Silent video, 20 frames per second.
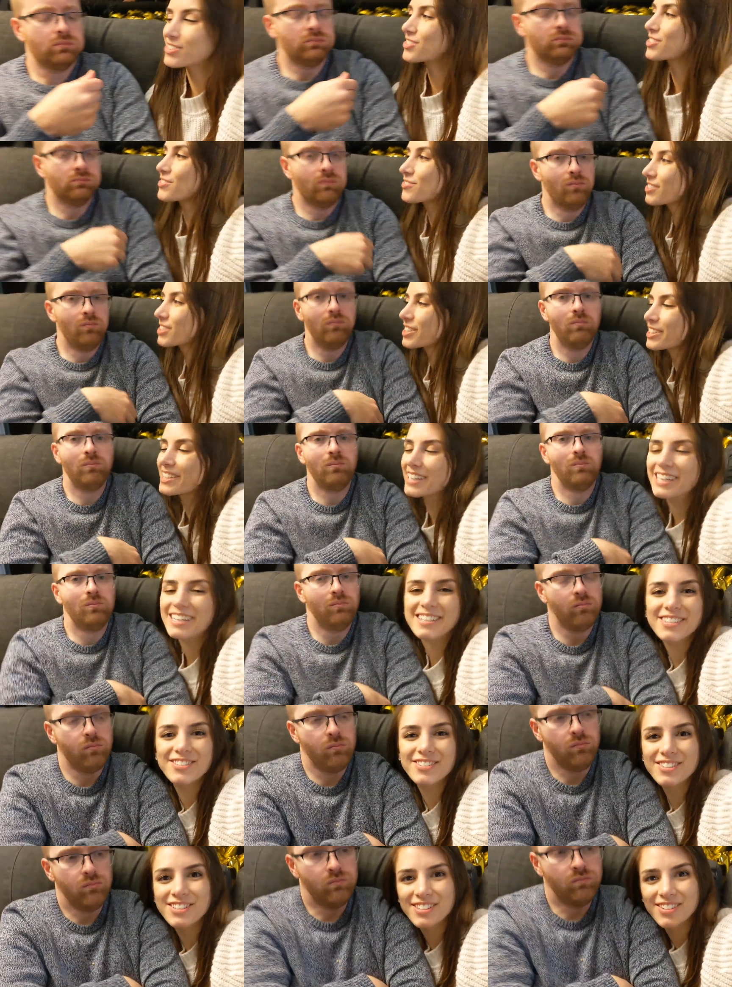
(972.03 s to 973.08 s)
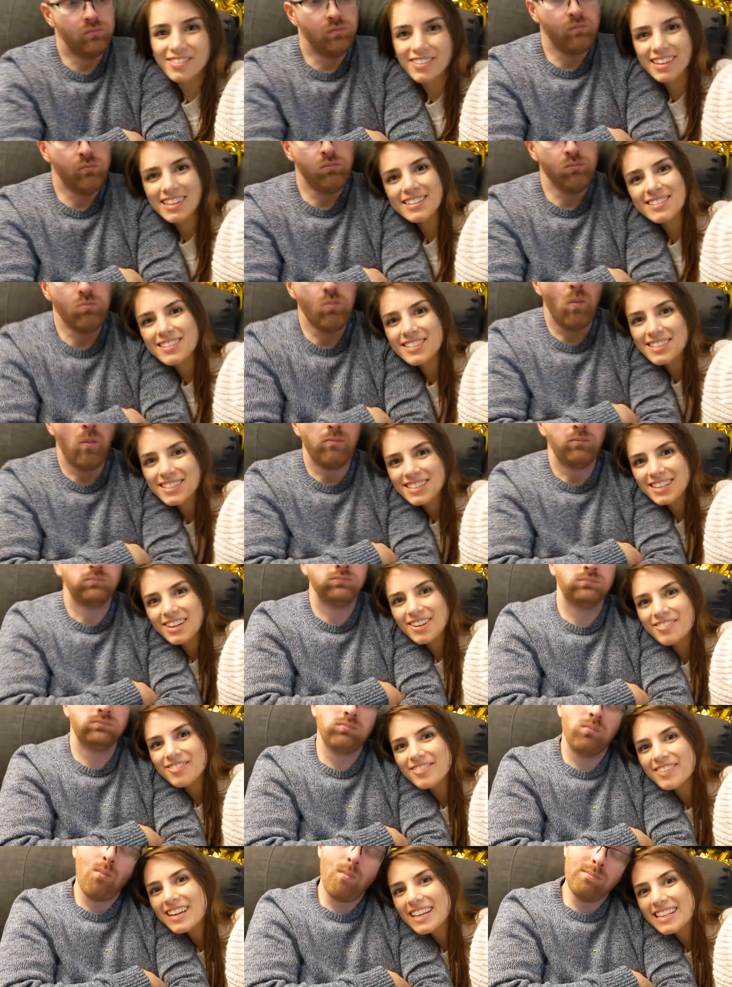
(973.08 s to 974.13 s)
Speaker 1: was really nice. It was so nice to see our
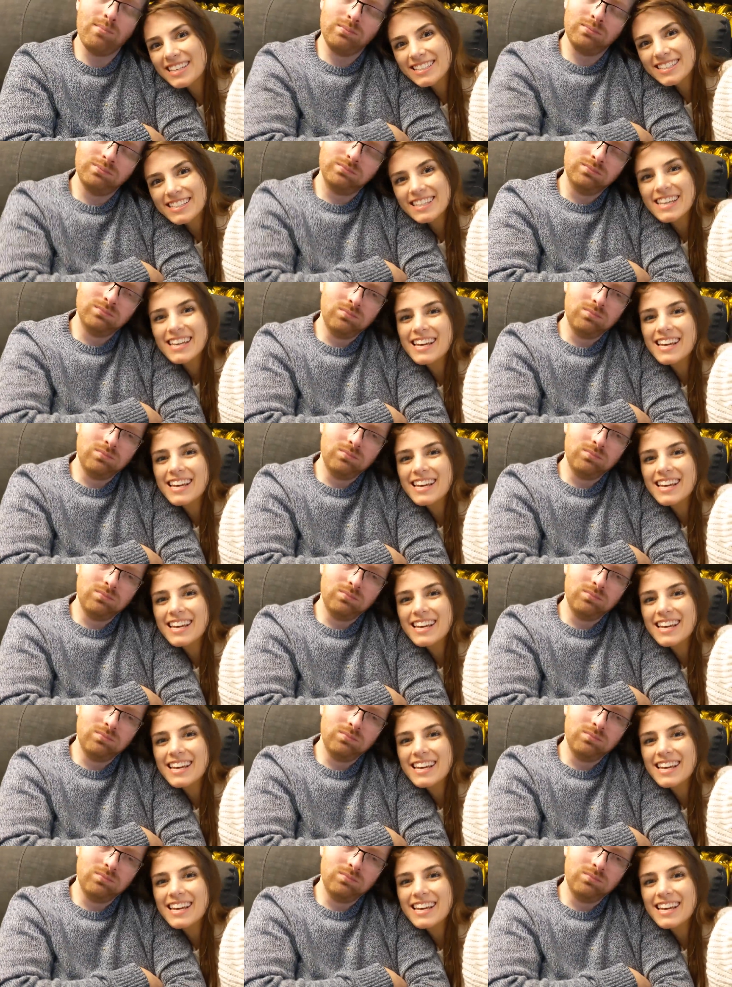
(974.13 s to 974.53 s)
friends.